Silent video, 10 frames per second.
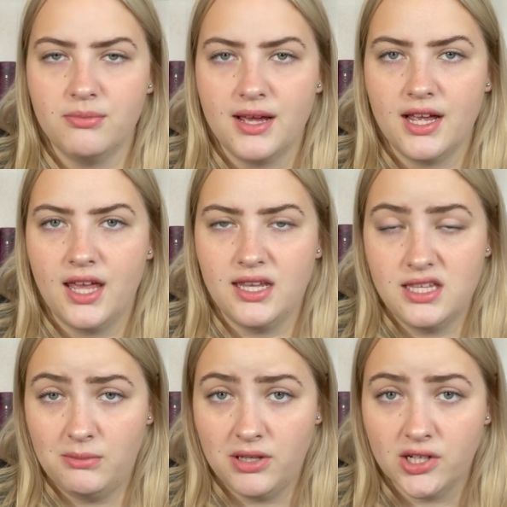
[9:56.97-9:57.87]
my
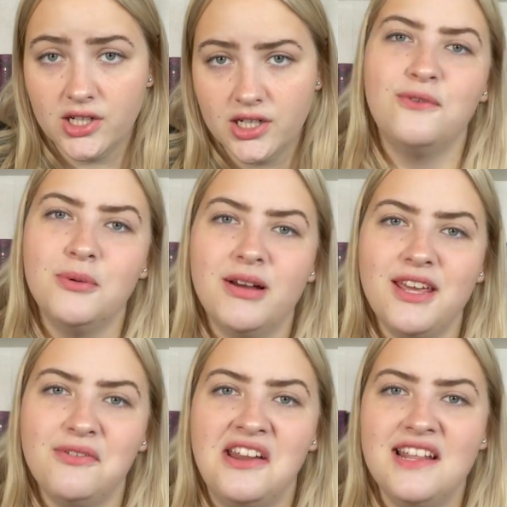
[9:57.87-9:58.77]
TBR for buddy
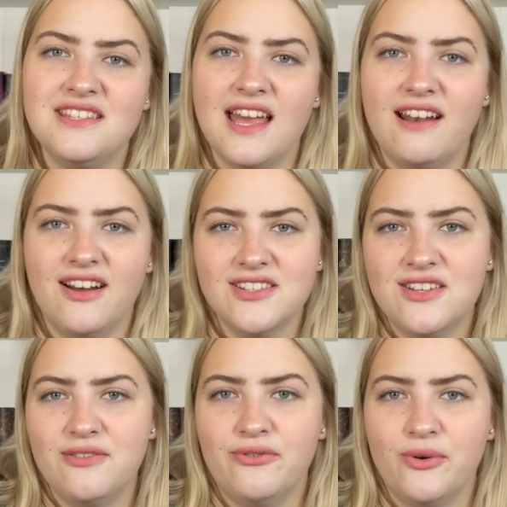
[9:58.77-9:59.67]
reads and
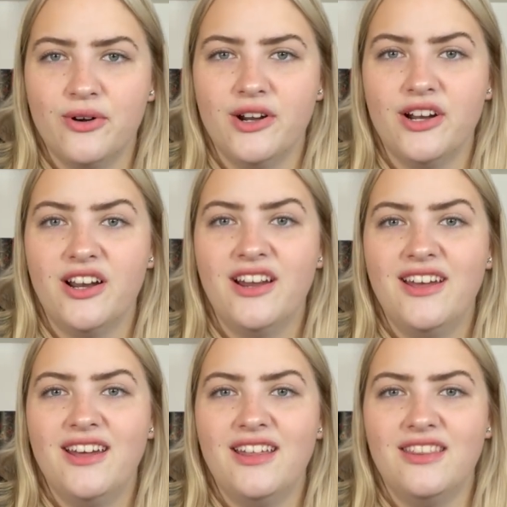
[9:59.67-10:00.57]
also for
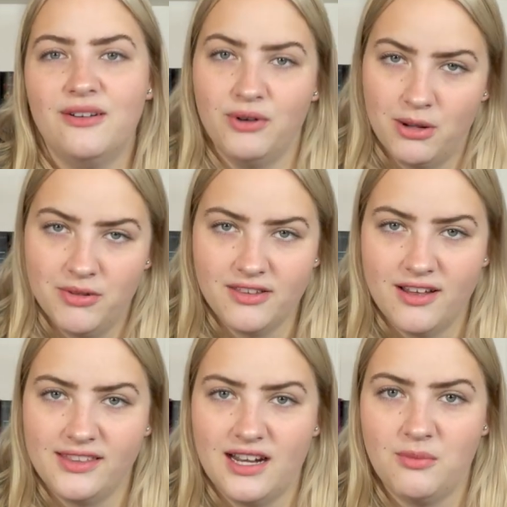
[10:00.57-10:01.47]
the
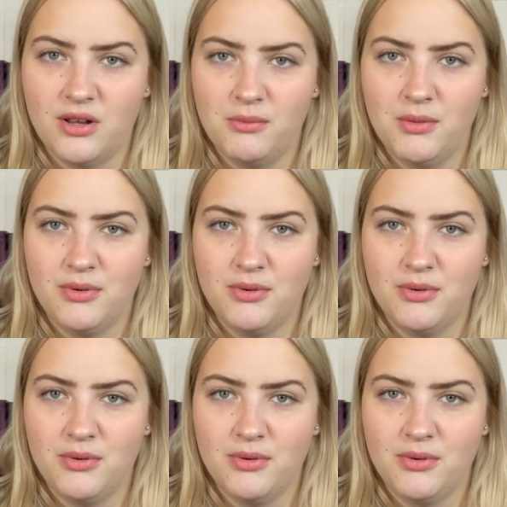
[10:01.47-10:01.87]
realm-a-thon that I'm going to be